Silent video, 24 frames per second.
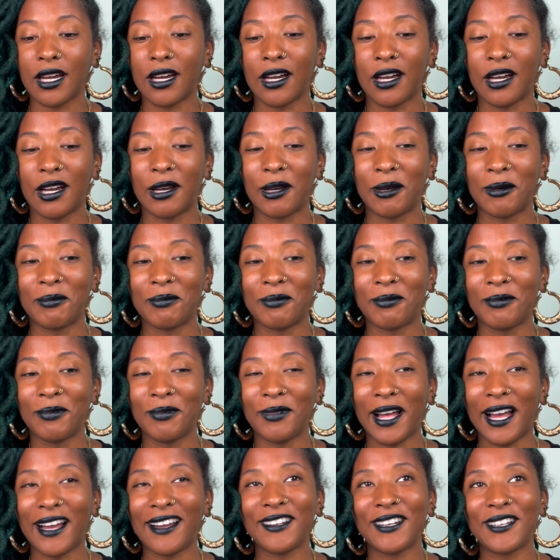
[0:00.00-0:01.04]

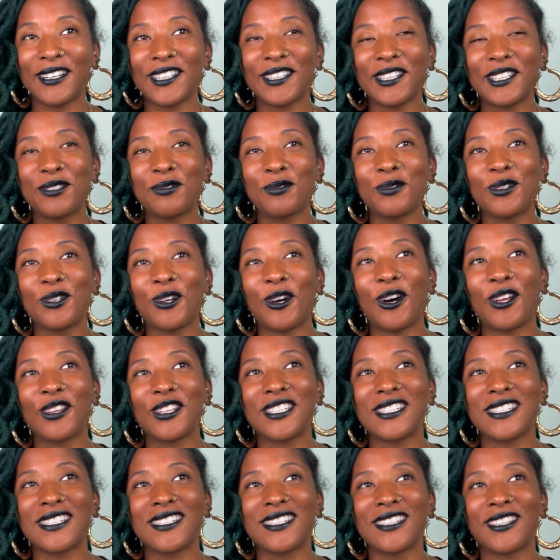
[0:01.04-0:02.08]
I guess we'll call
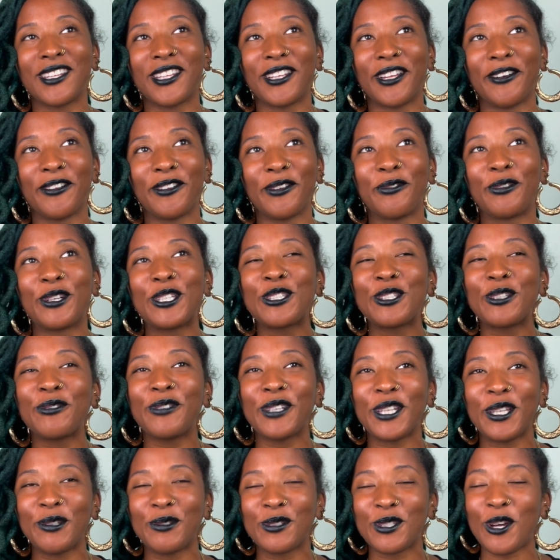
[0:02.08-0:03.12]
this, the original
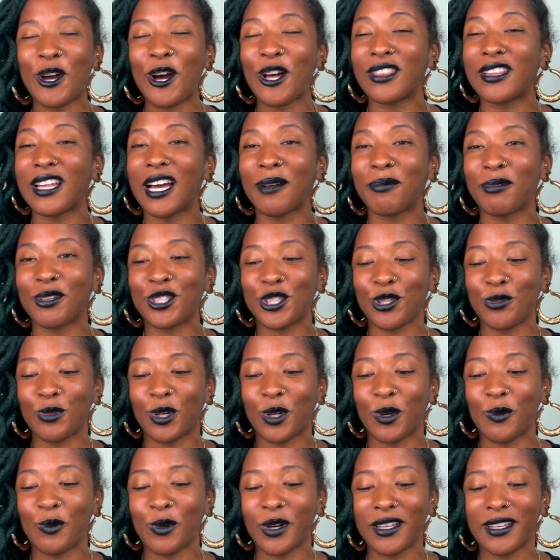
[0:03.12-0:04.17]
video was called Lock Brushing
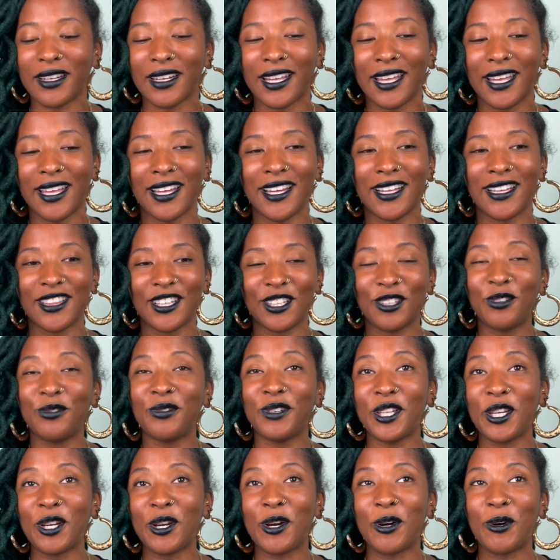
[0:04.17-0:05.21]
101. The new
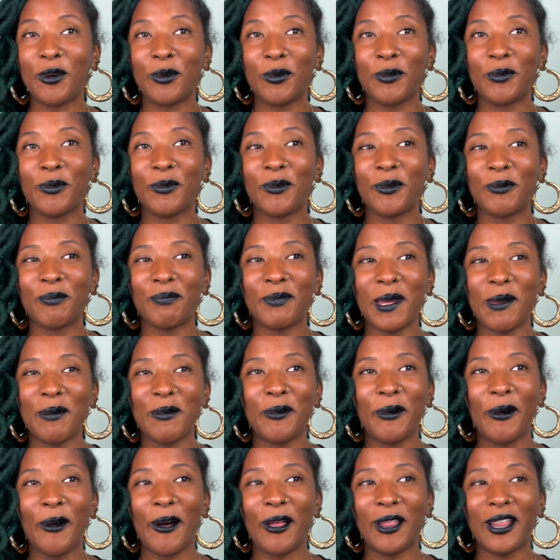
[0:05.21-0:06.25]
video, maybe
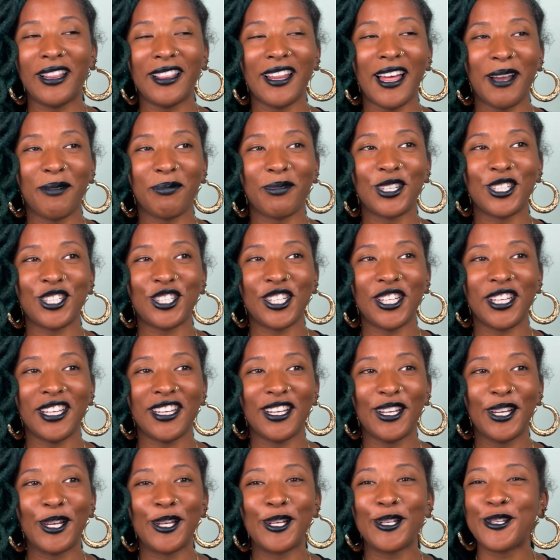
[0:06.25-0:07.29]
we'll call it Lock
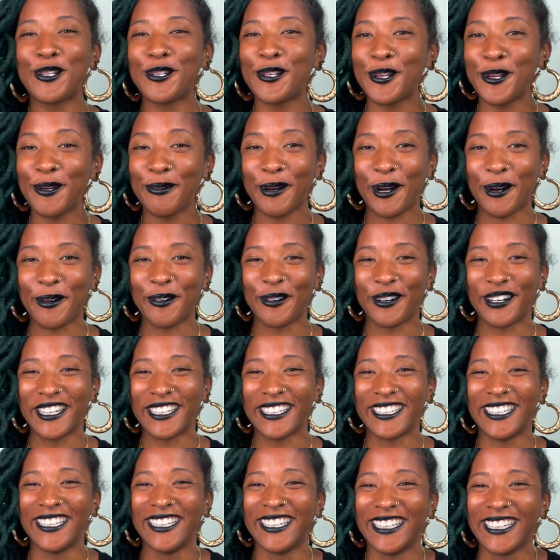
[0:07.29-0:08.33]
Brushing
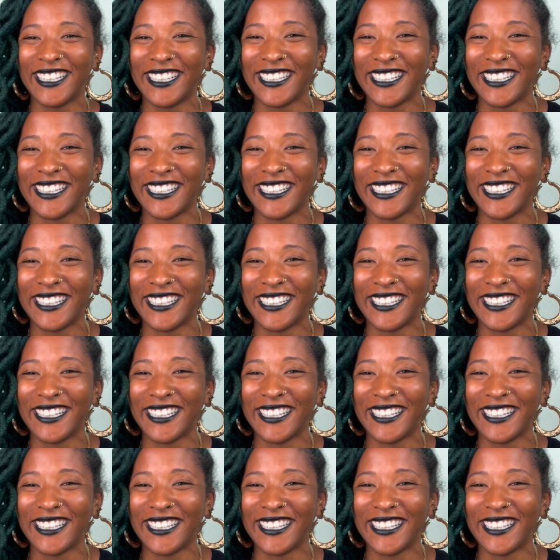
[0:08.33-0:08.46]
201.